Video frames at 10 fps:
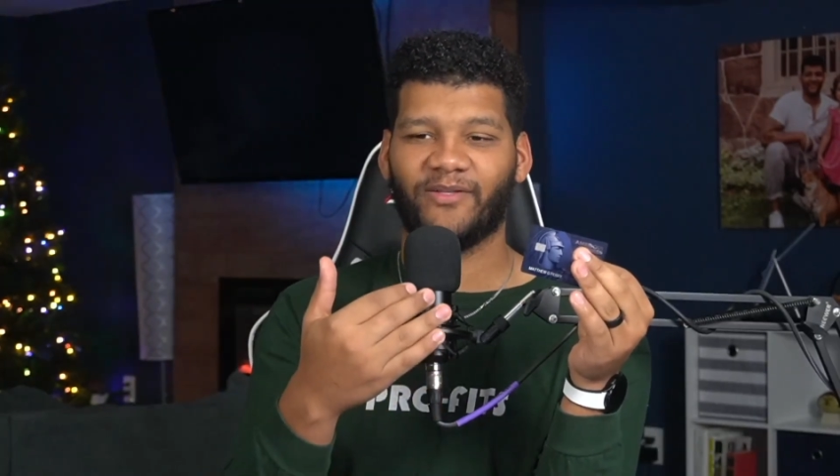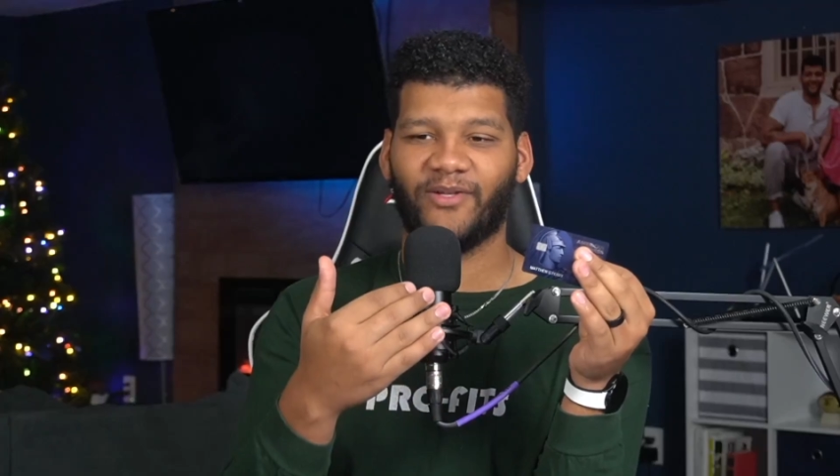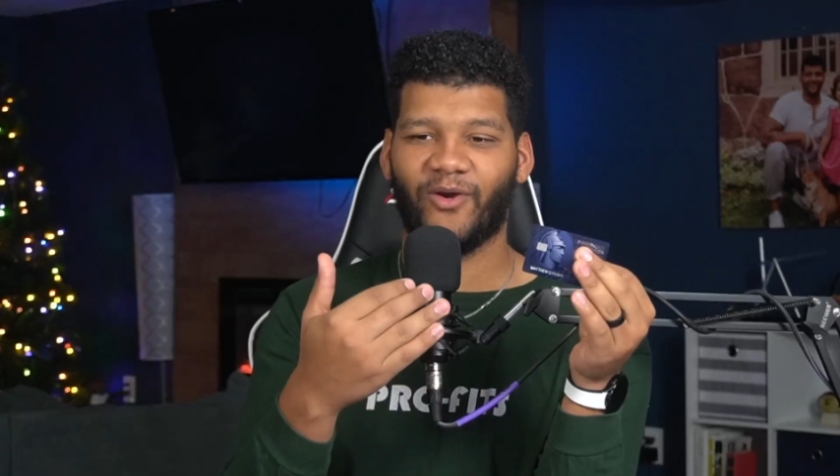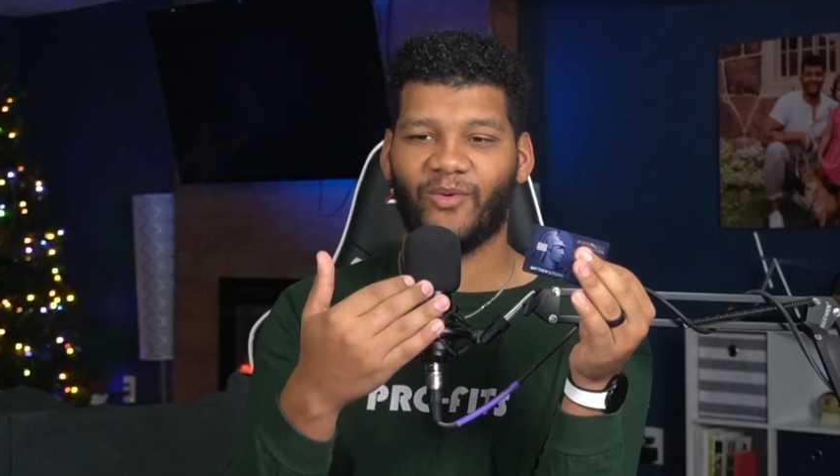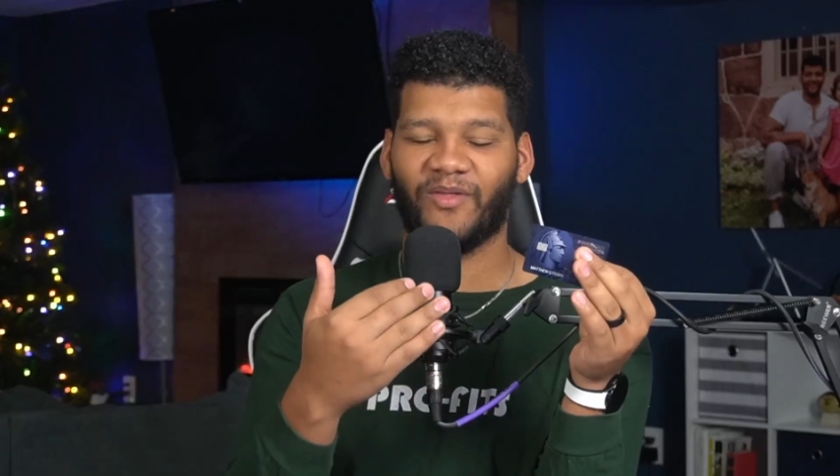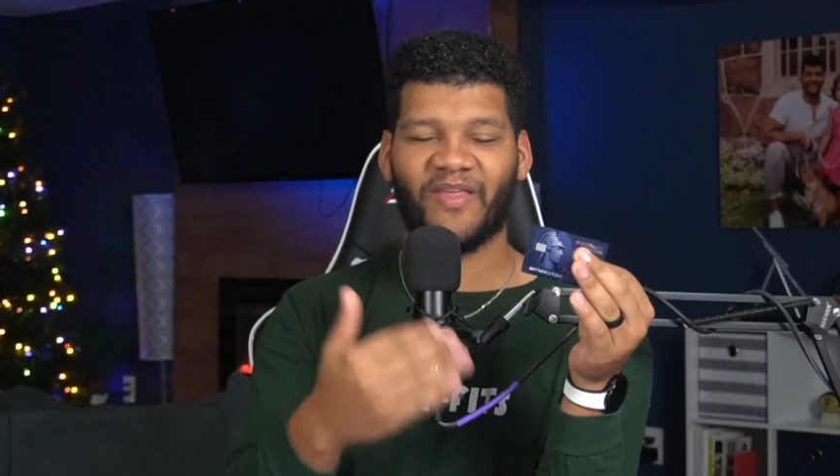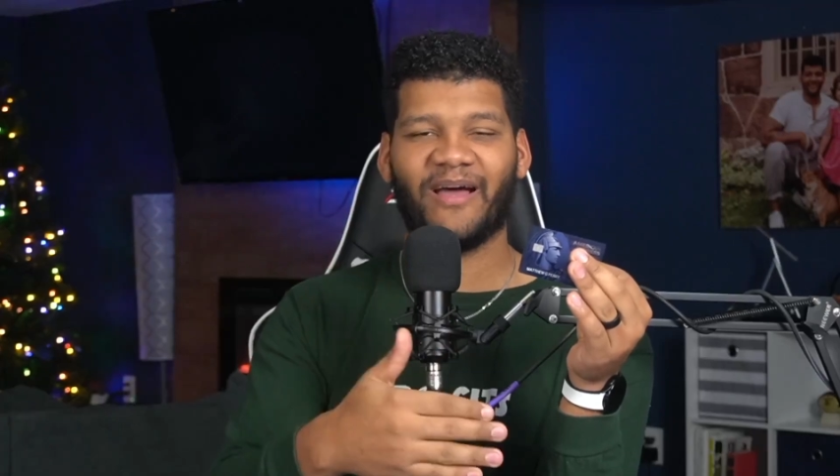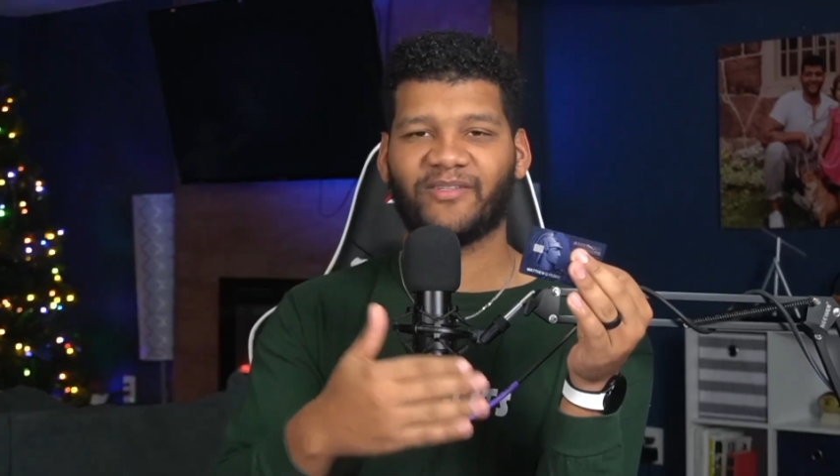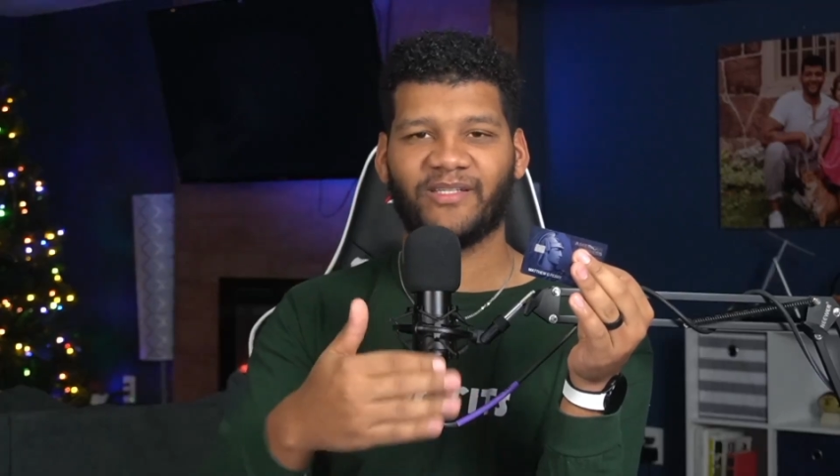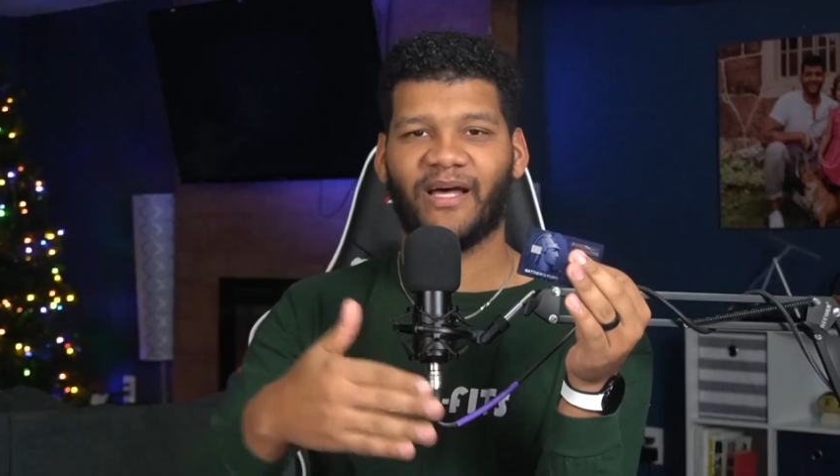
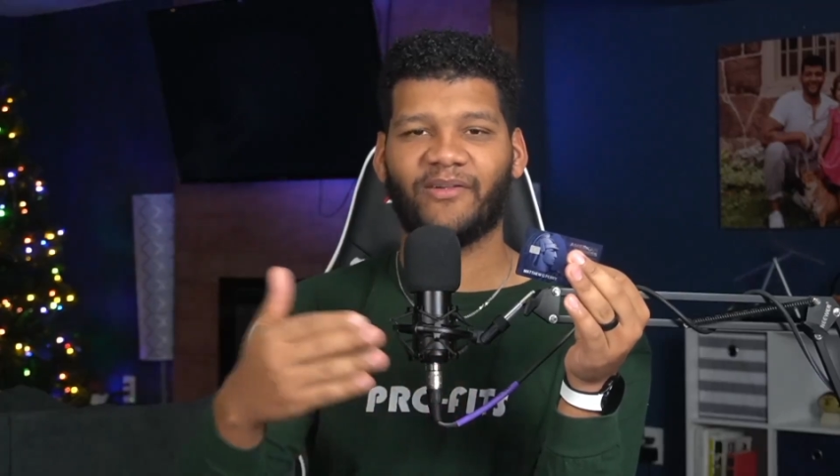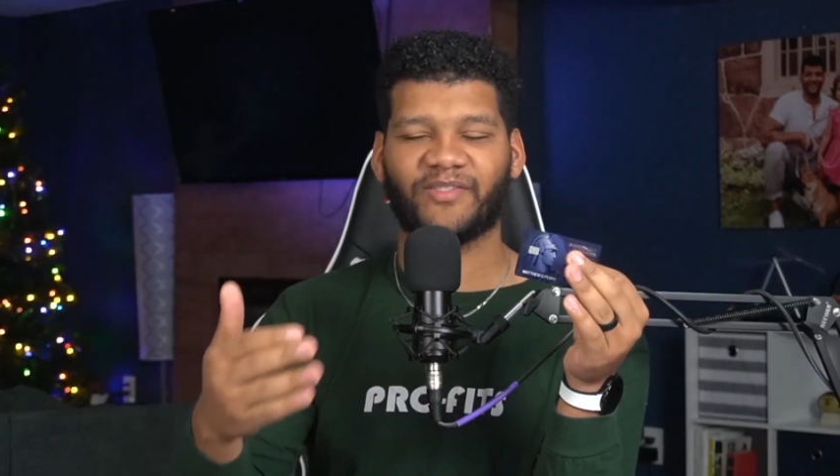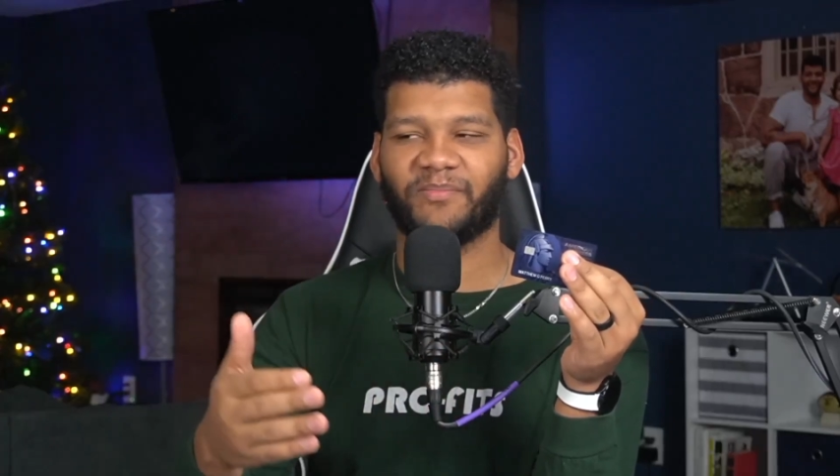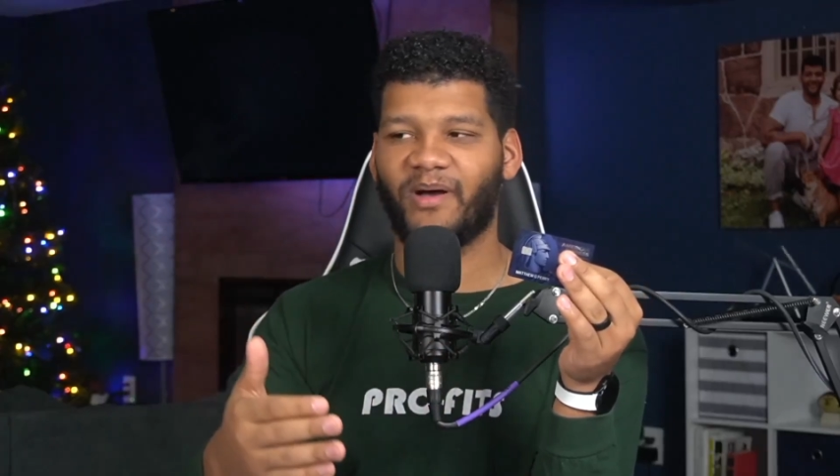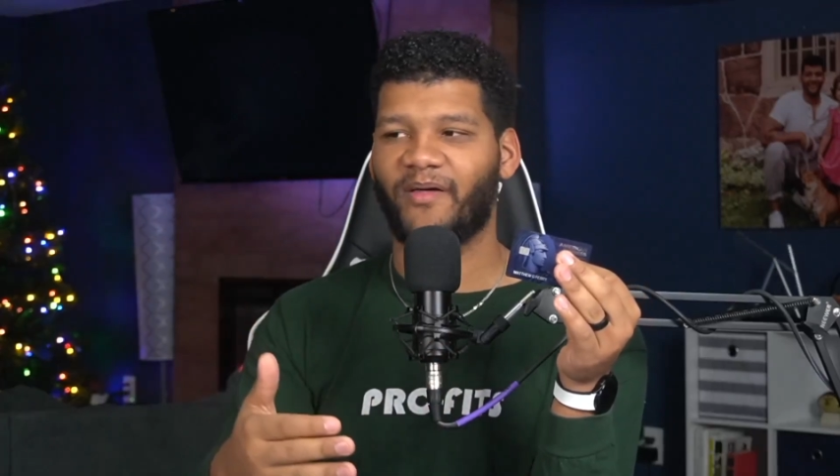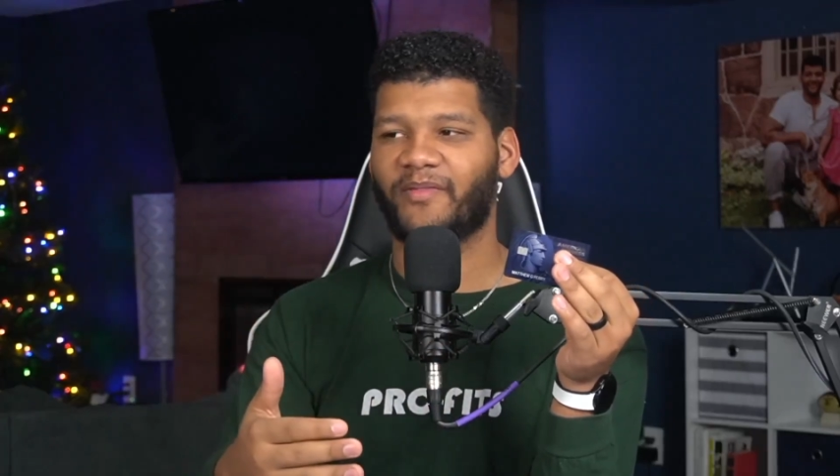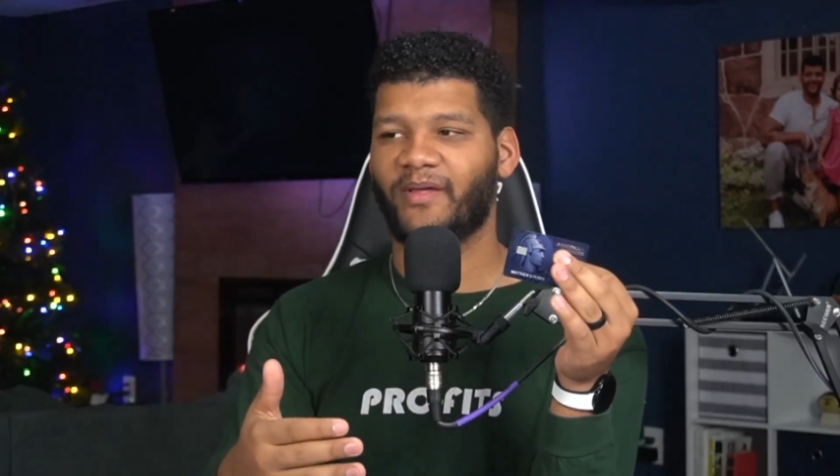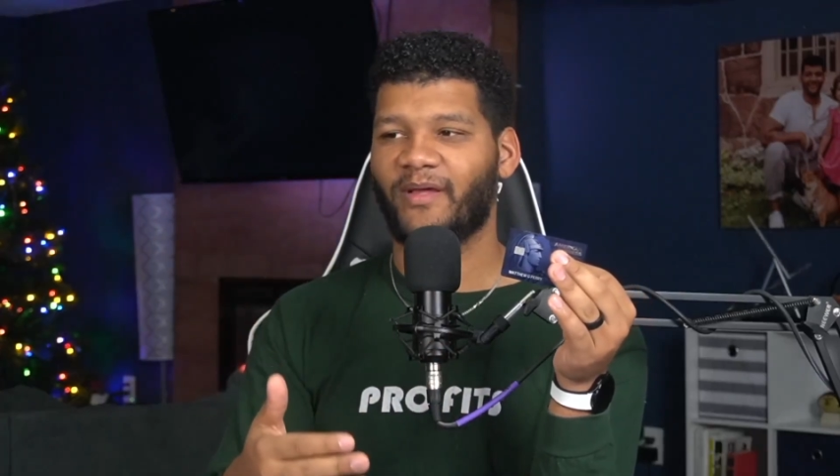$1,000 a month.